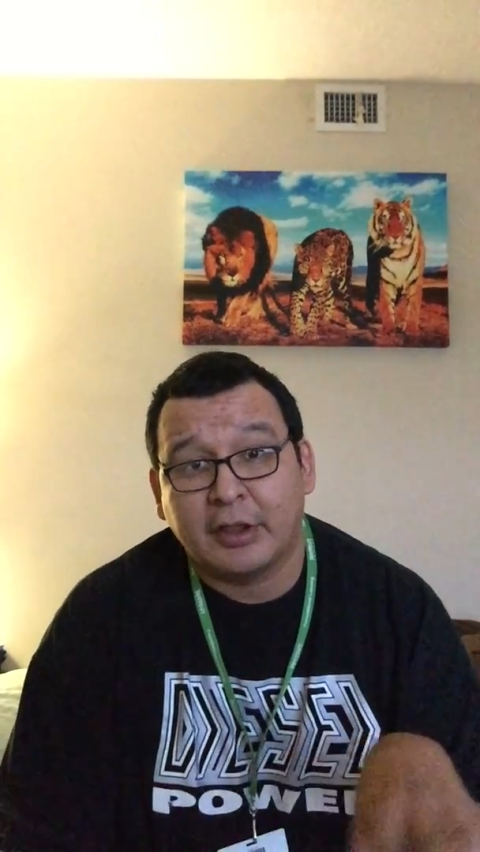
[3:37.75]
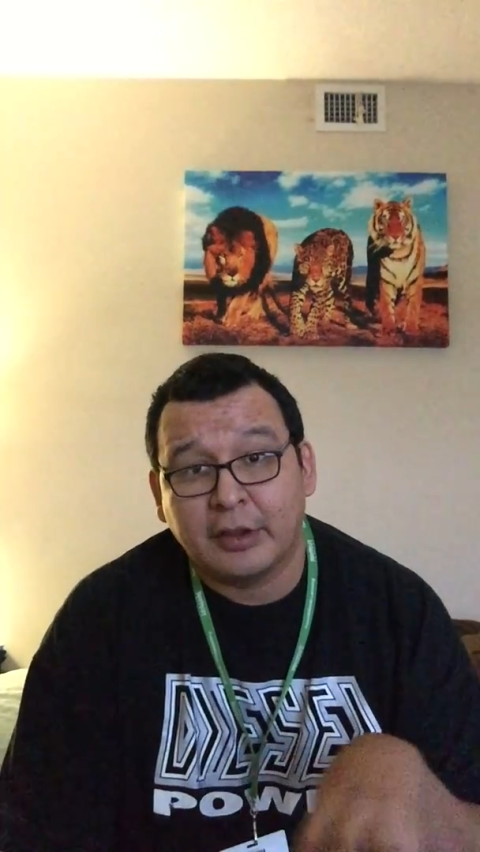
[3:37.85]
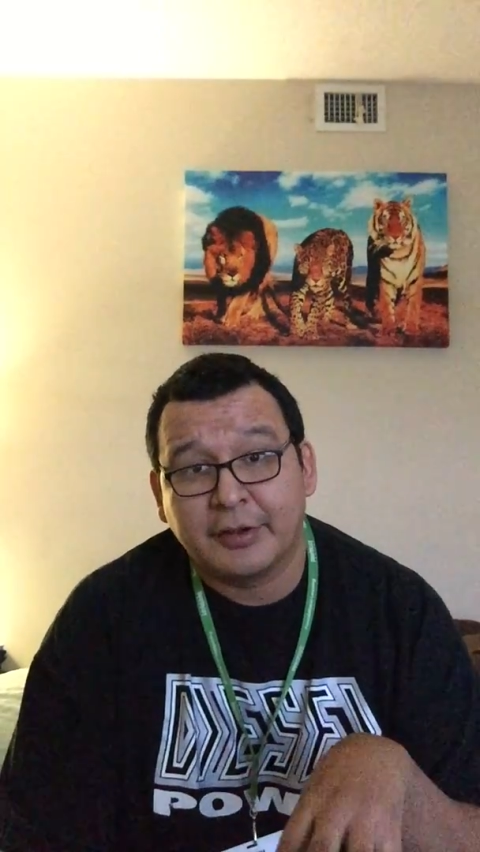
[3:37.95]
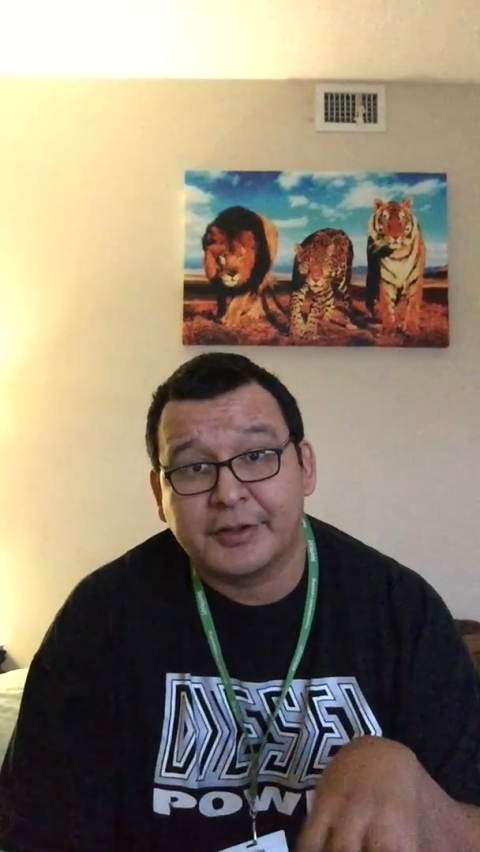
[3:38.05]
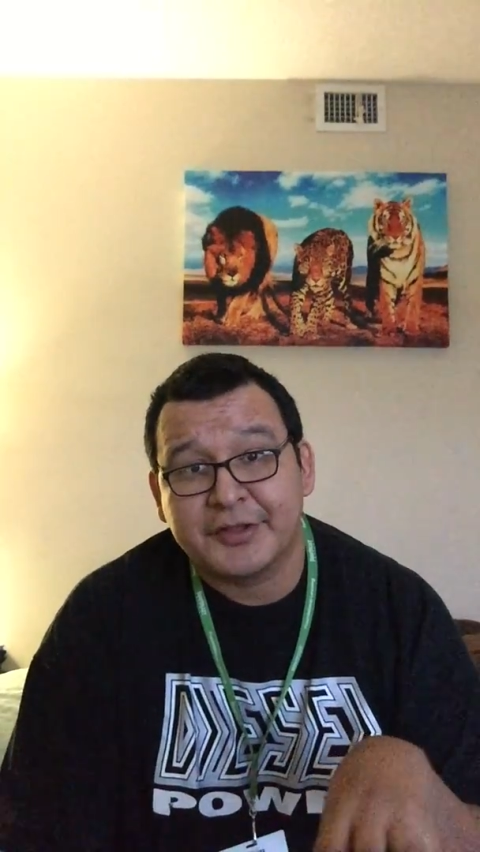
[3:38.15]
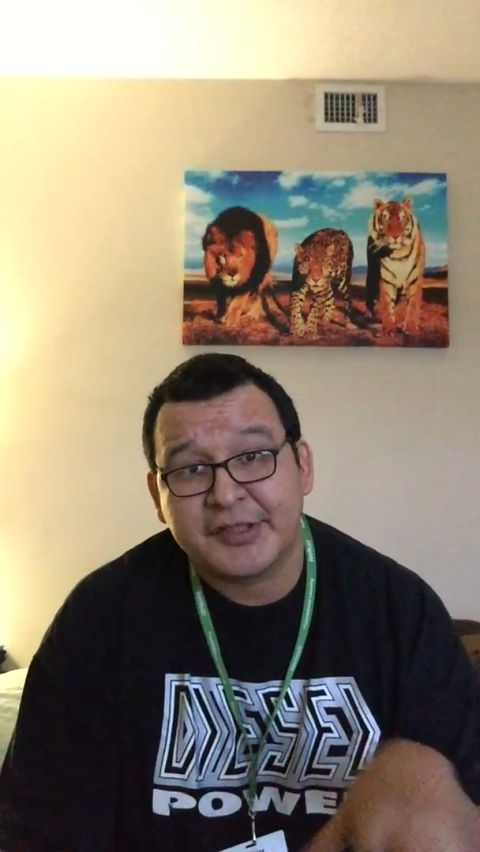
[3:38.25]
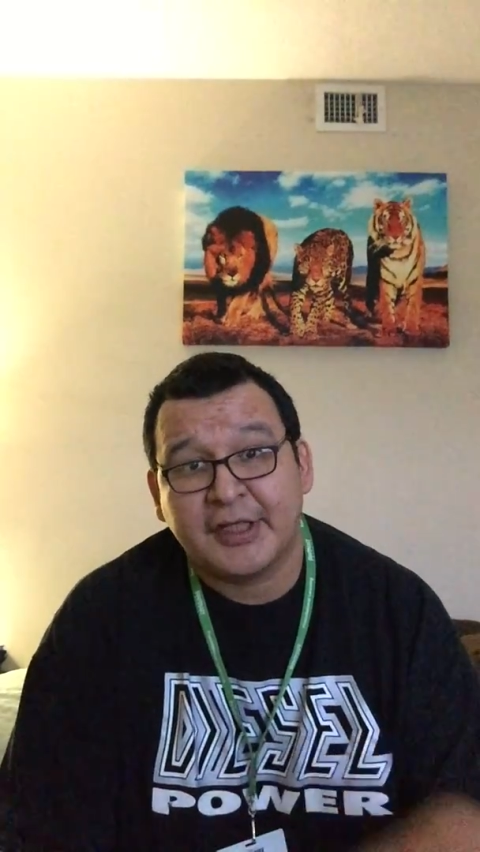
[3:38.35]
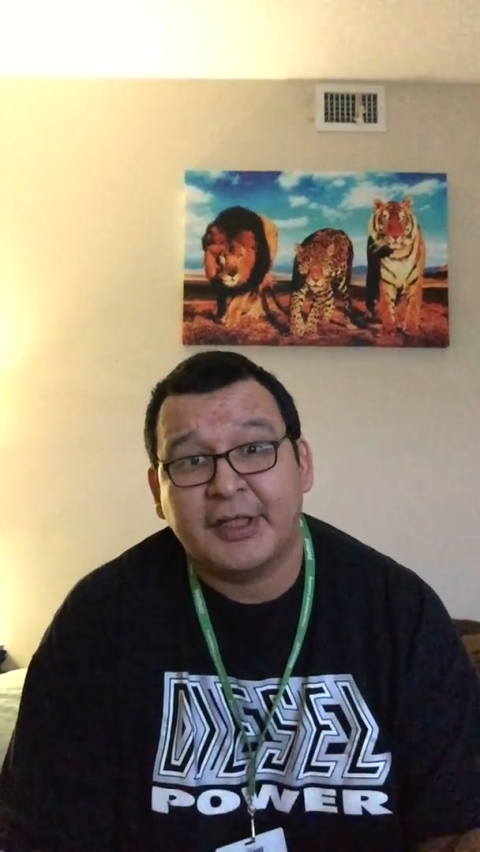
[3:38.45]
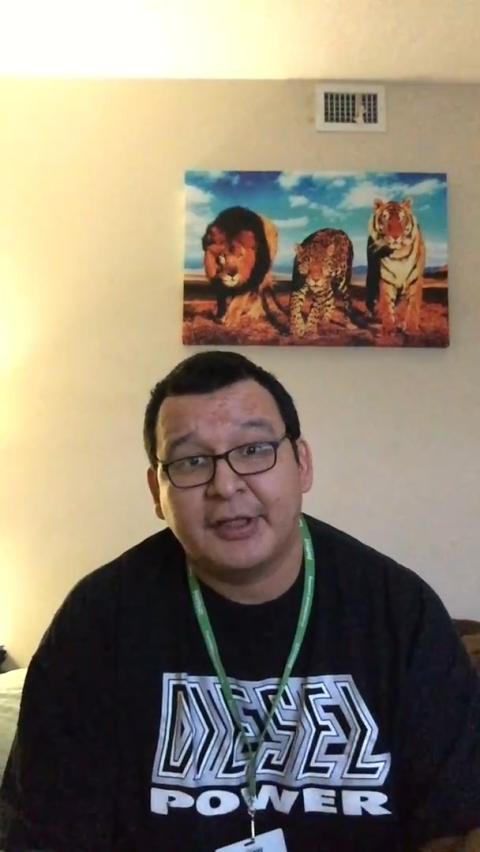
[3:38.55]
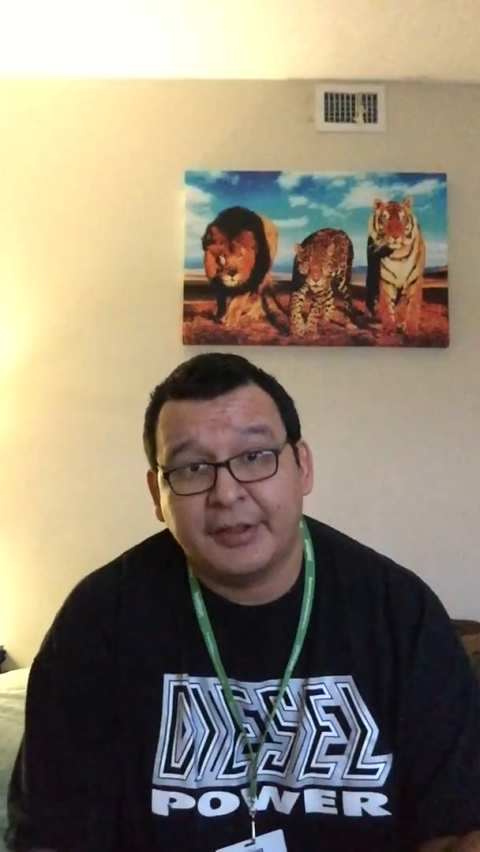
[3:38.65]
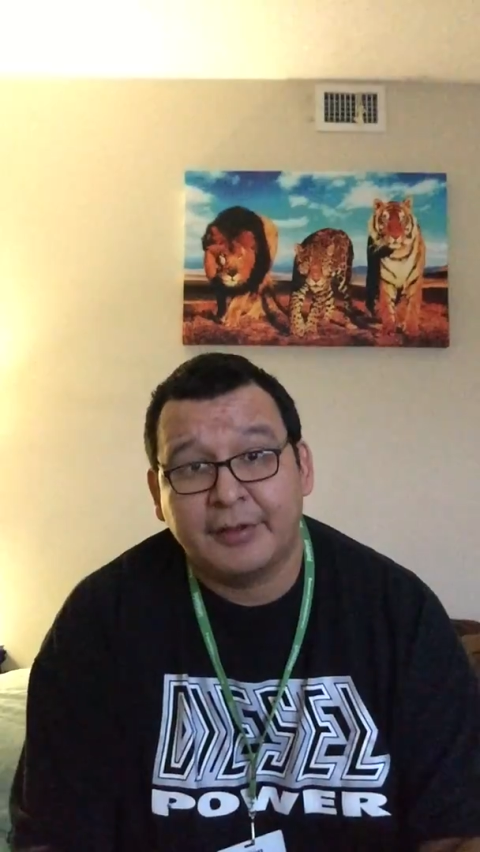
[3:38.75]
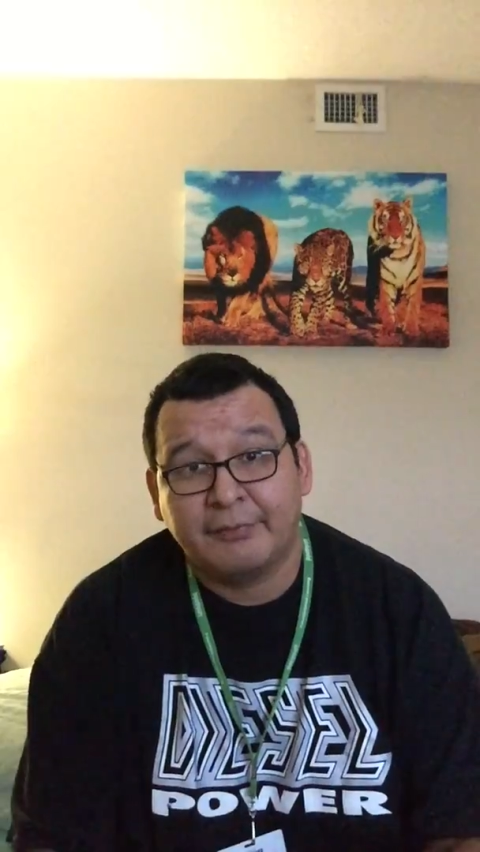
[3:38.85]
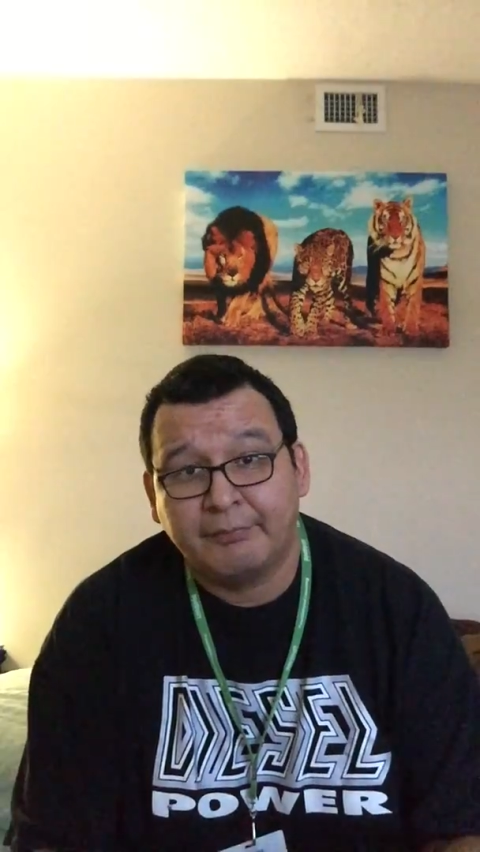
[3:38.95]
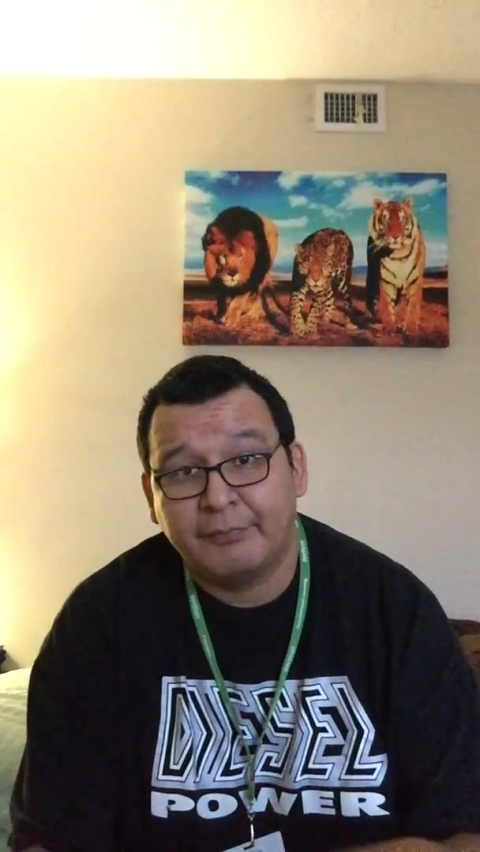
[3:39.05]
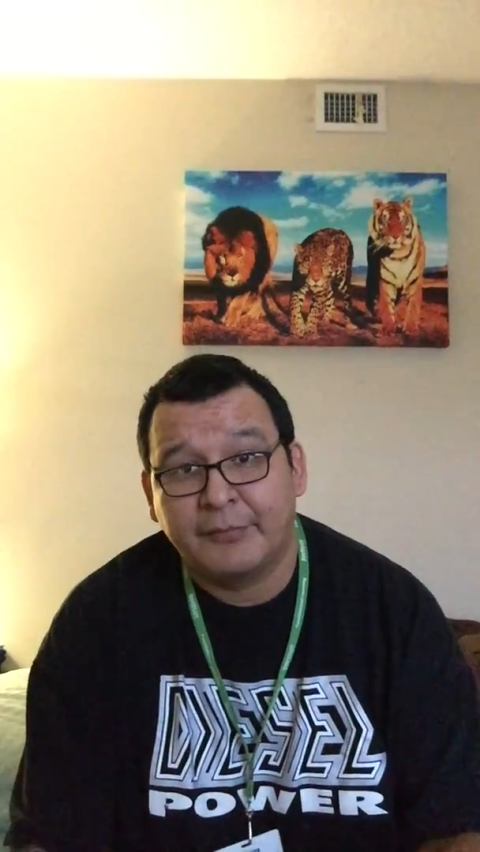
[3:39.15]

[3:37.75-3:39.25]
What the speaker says: colors and